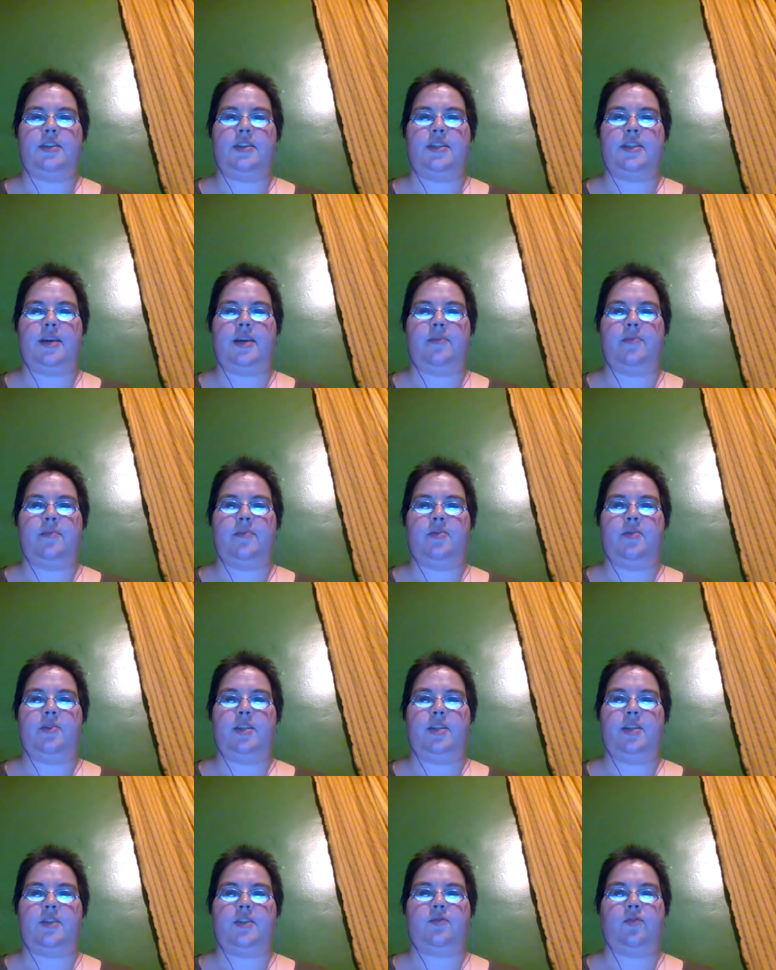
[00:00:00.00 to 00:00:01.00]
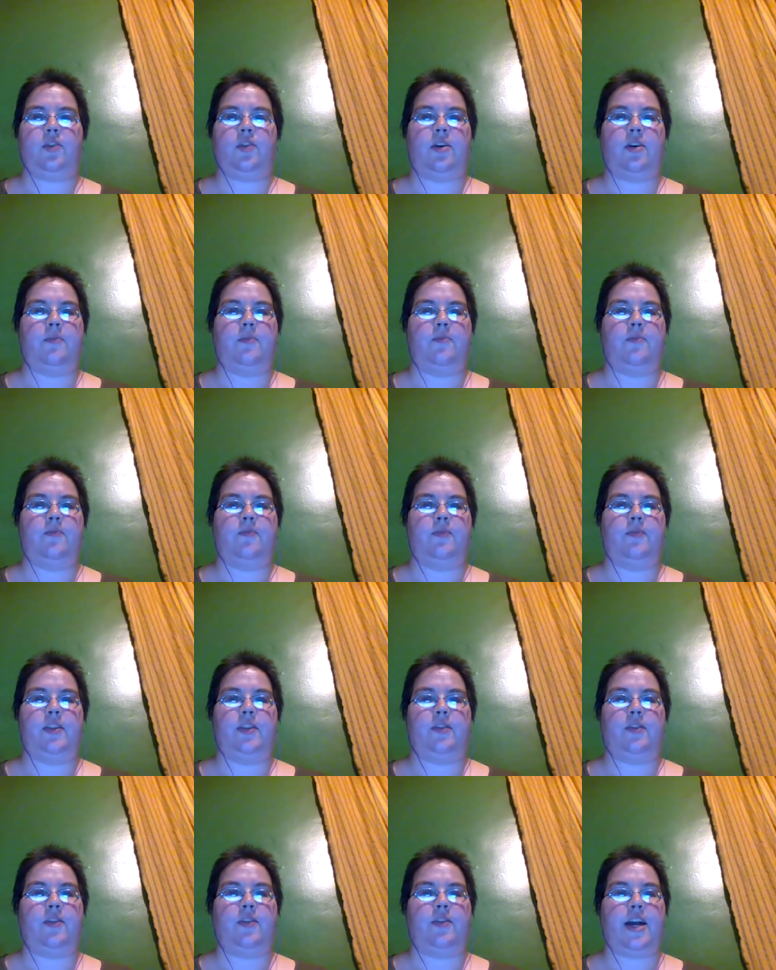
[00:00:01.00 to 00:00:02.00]
Sam Mewis from
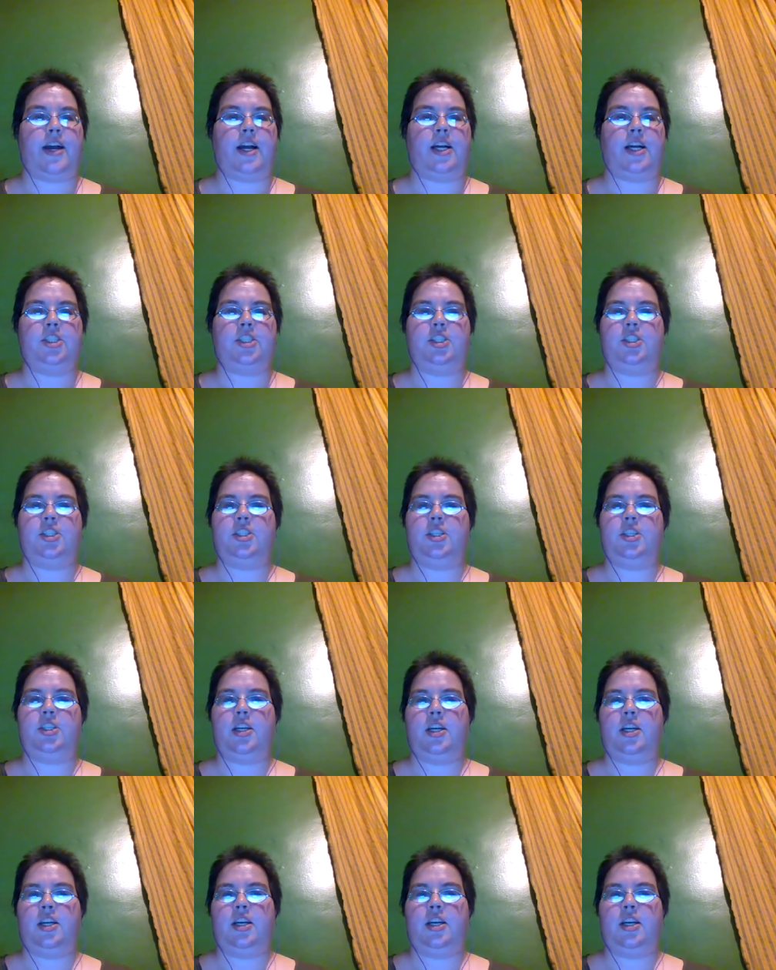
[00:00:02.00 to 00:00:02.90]
the Flash,